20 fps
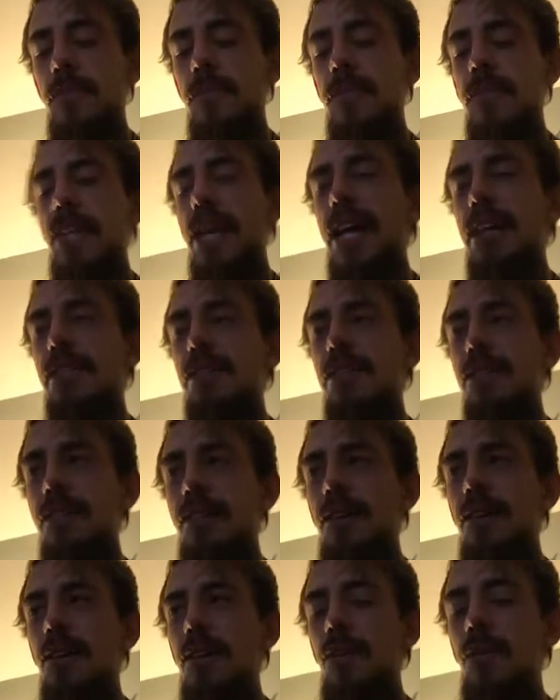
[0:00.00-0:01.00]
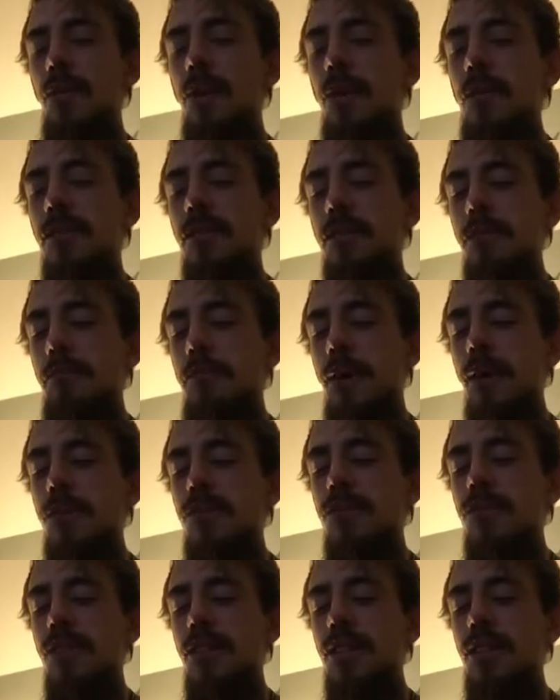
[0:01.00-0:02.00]
That's what we're
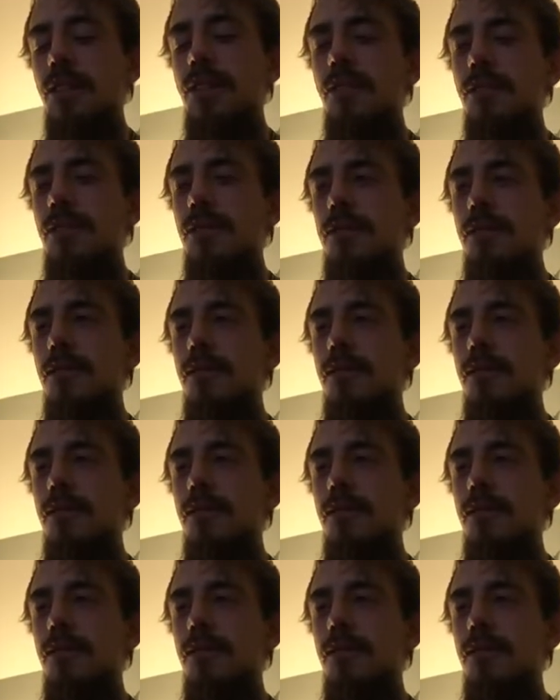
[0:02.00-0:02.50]
supposed to do.